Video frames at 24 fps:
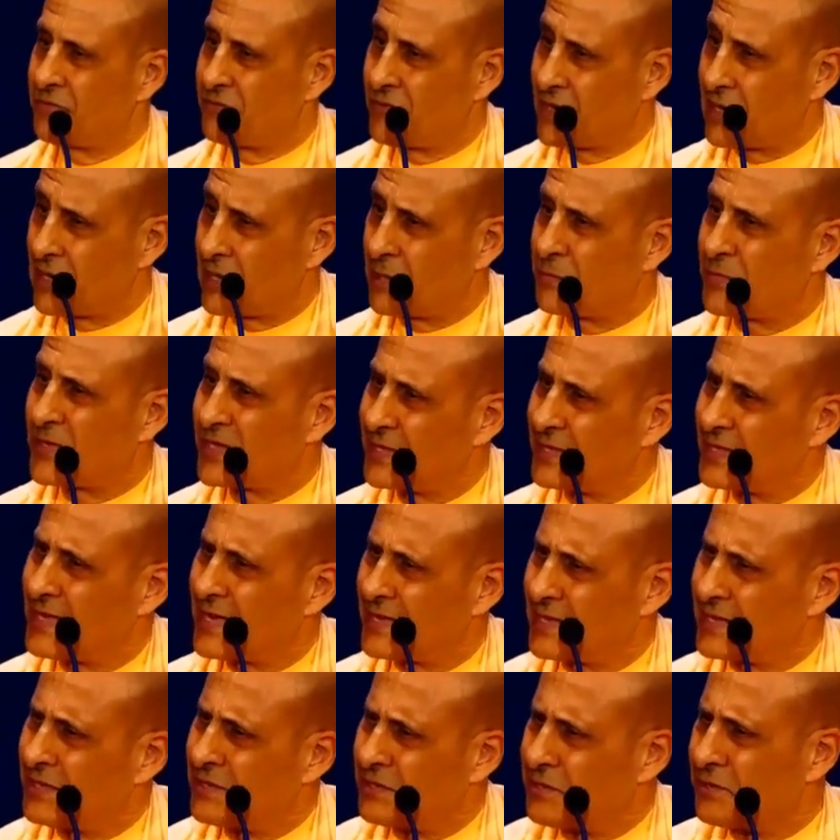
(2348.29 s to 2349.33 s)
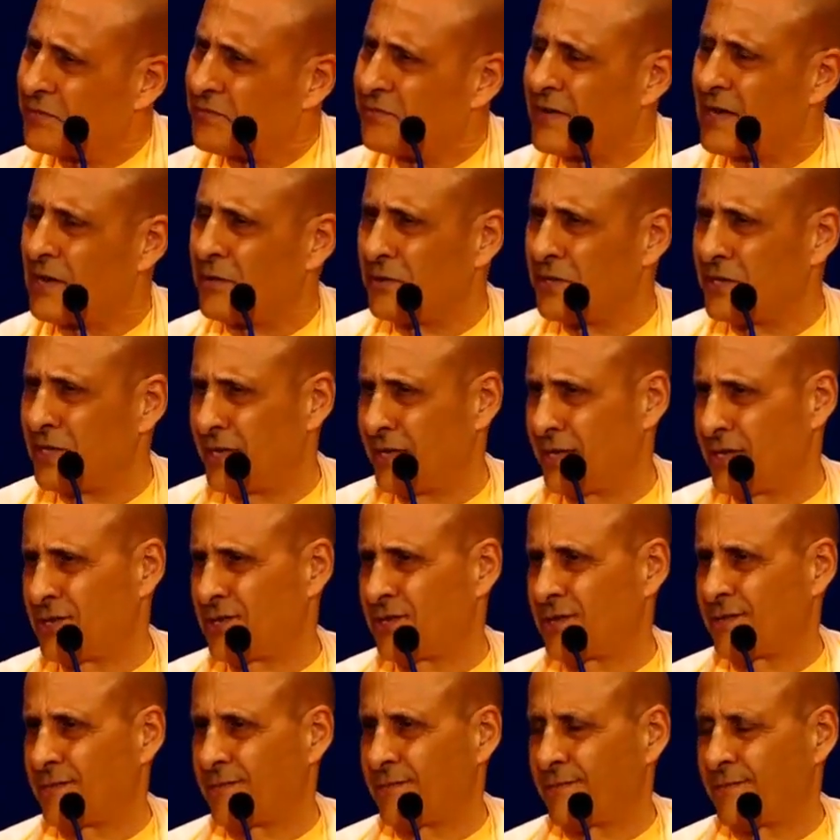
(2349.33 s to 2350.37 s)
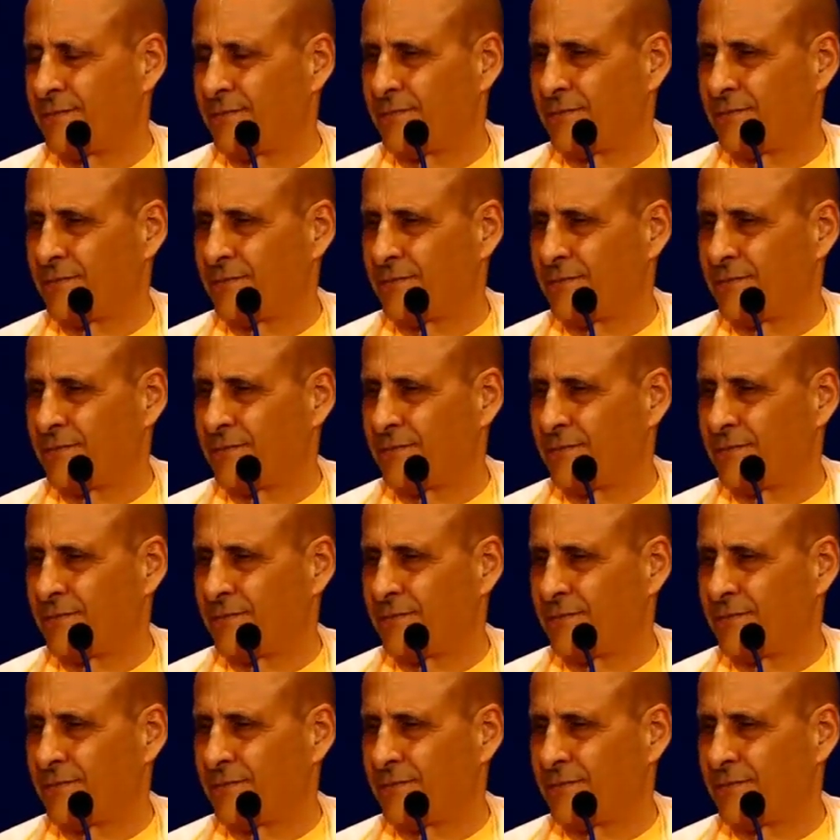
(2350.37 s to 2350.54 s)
developing that inner foundation.